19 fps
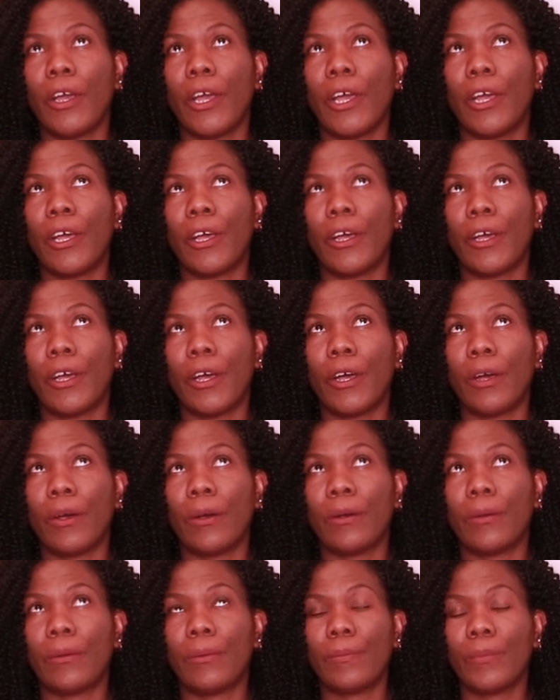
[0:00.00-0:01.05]

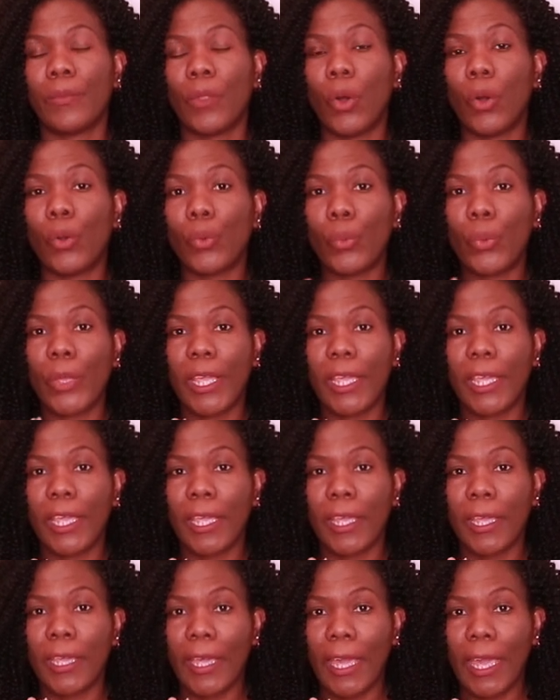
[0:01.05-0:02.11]
uh, on
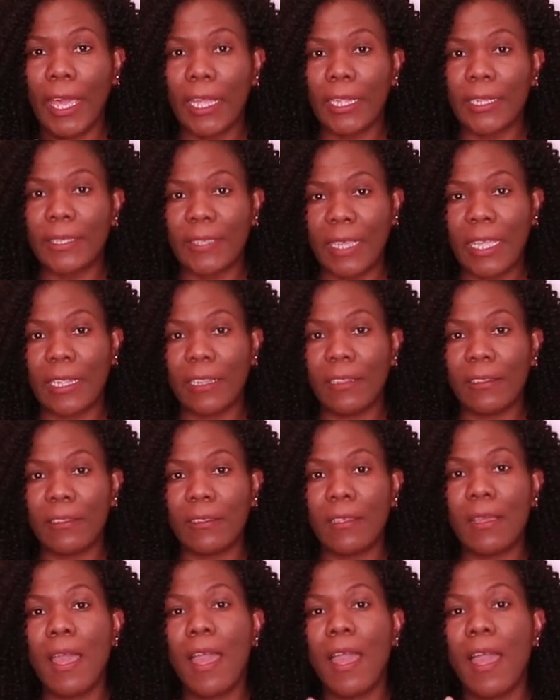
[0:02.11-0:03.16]
week
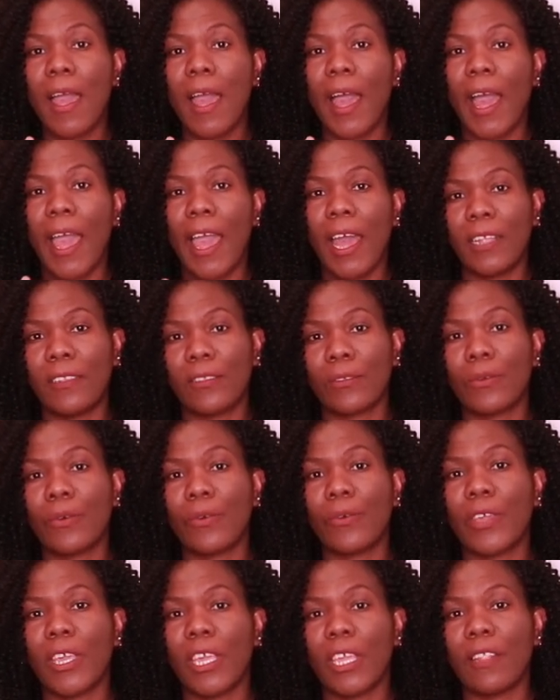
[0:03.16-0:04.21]
18, I had to
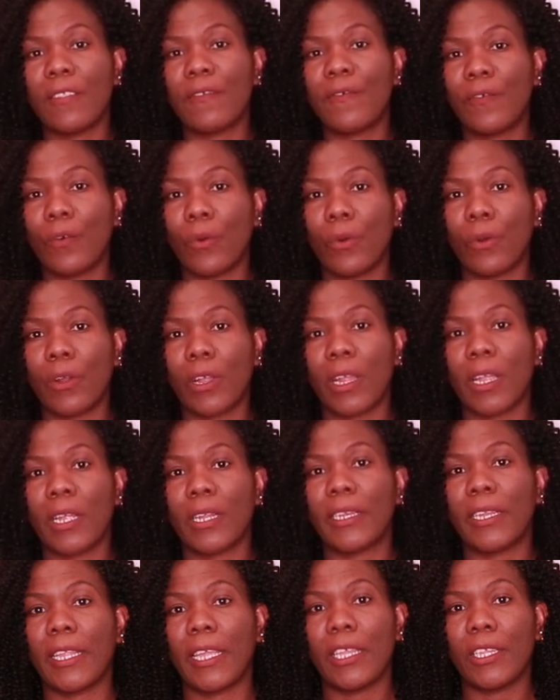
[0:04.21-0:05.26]
go in
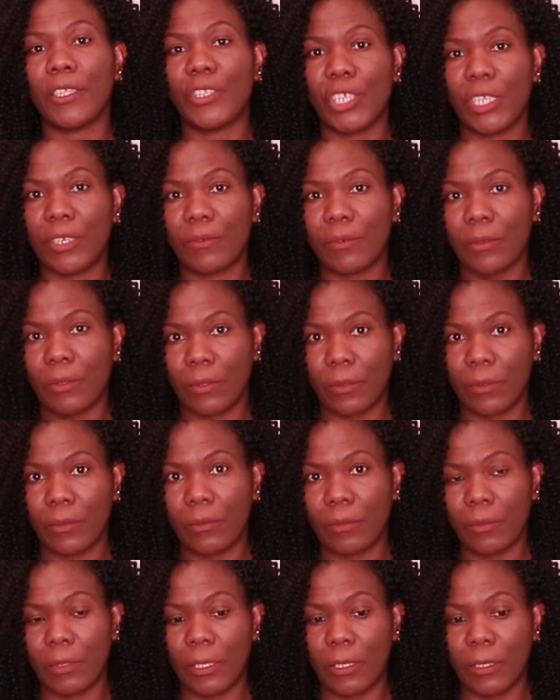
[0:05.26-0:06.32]
for the
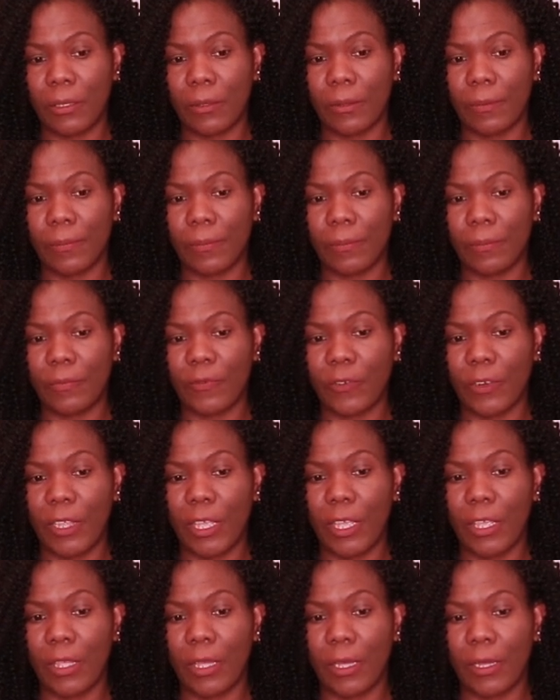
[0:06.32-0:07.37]
general, uh, for
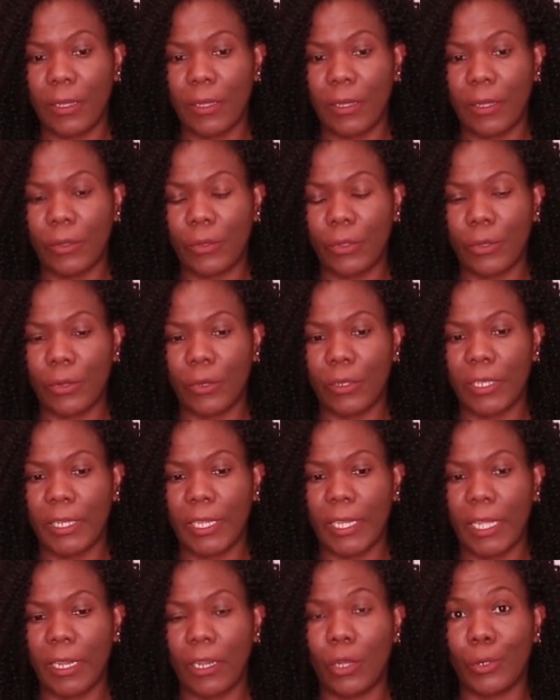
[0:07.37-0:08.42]
the, uh, how do you call it
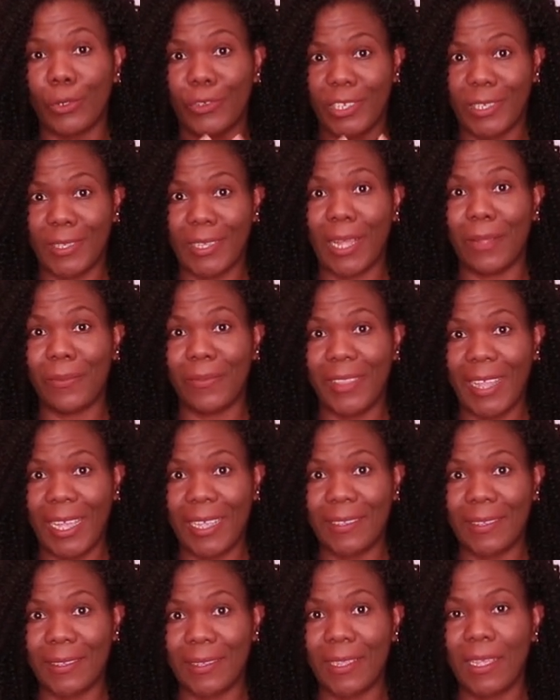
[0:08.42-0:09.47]
again, ultrasound
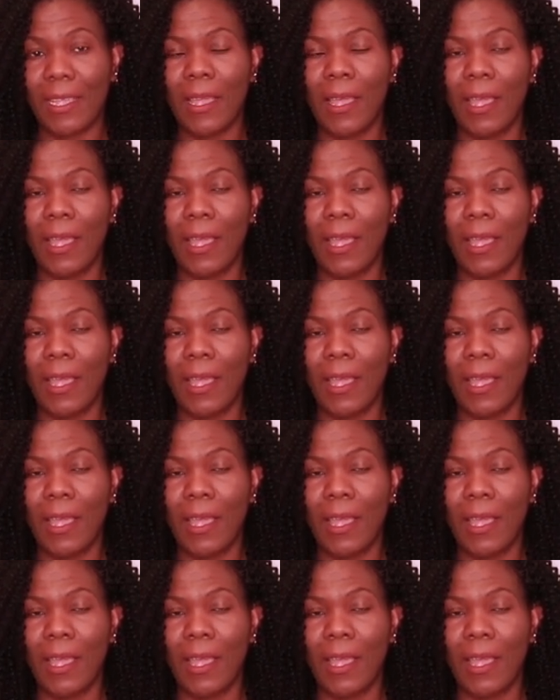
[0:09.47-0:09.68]
test.